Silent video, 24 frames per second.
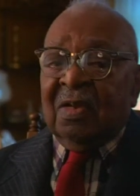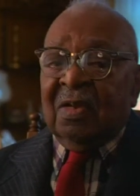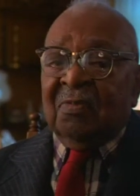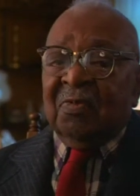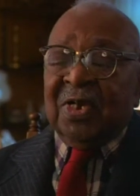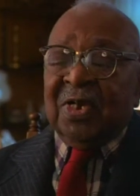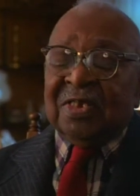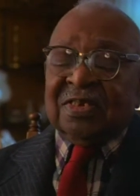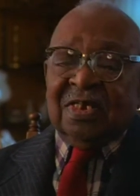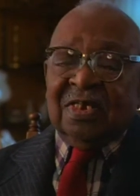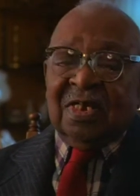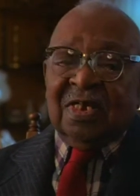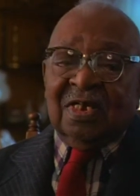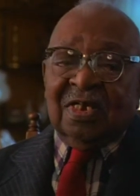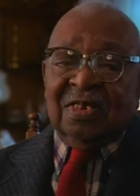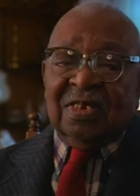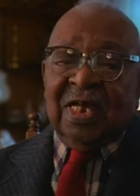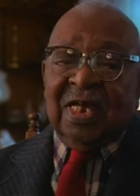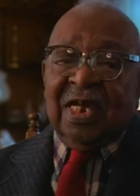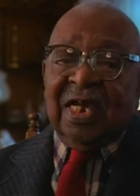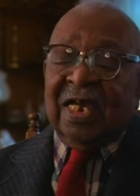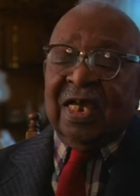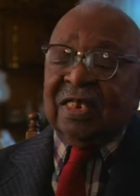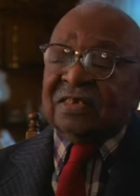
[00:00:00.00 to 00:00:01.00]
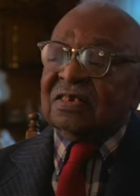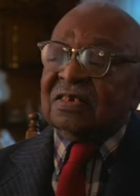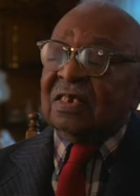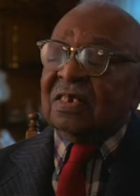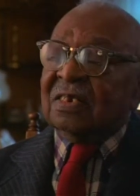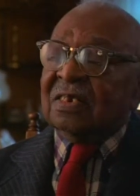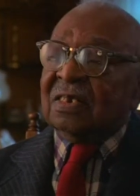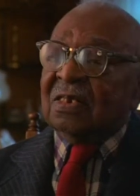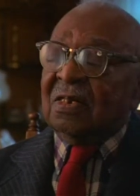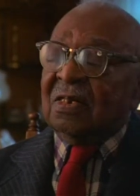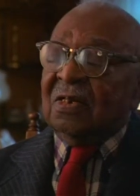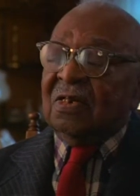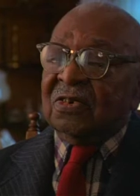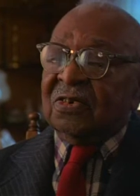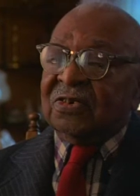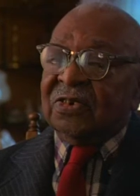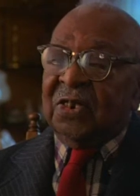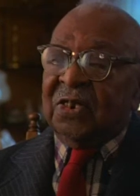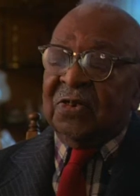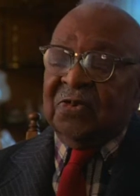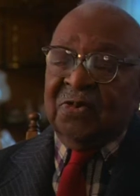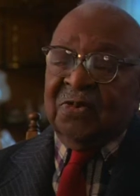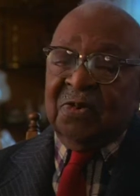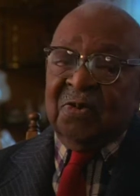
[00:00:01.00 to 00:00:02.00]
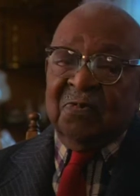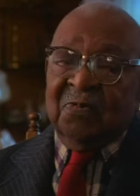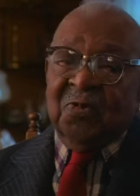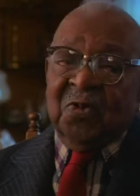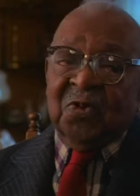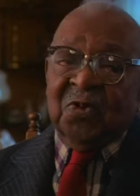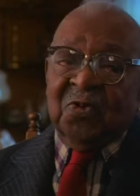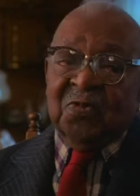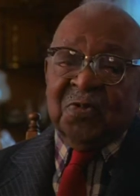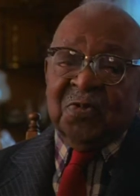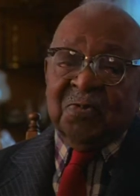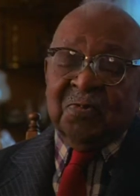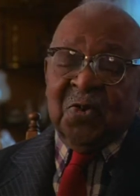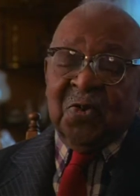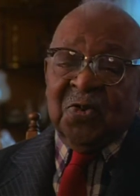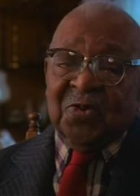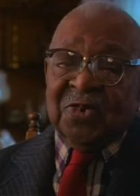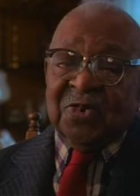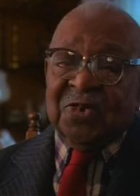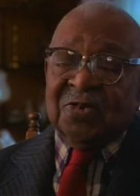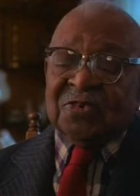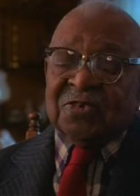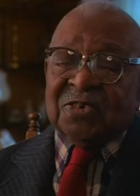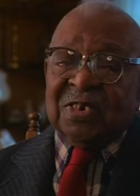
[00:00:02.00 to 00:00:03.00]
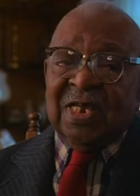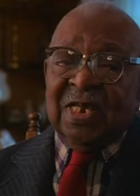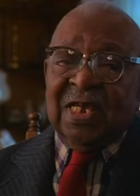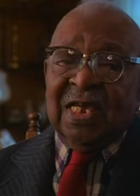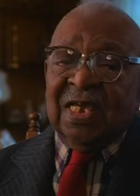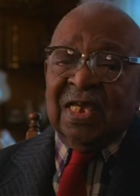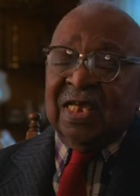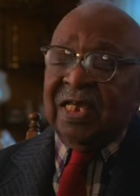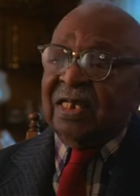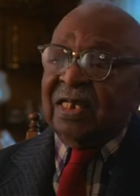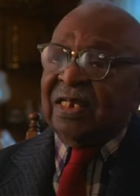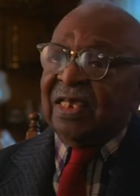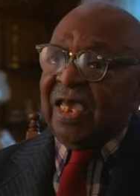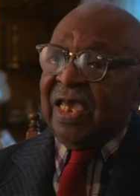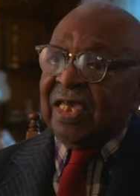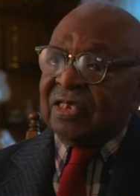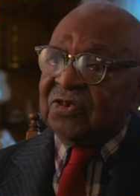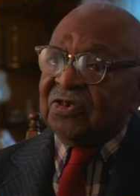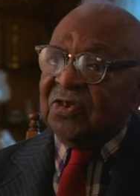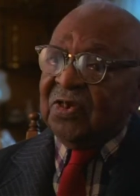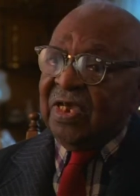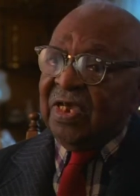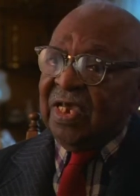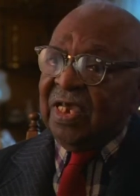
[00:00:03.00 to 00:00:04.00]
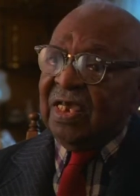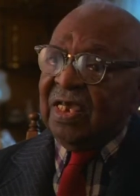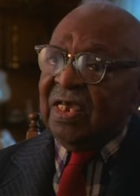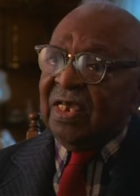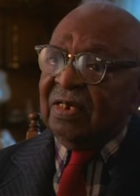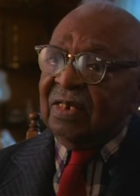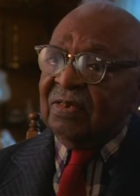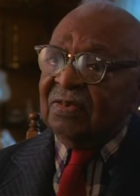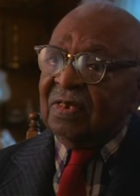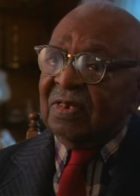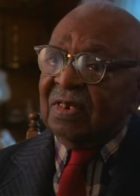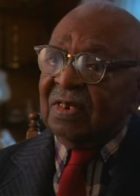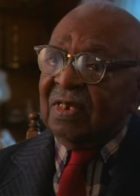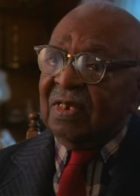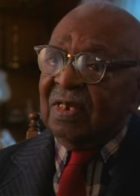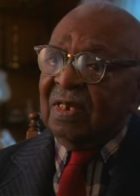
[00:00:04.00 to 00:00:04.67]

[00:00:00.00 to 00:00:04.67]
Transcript: But uh, they had sorts of motives in the in.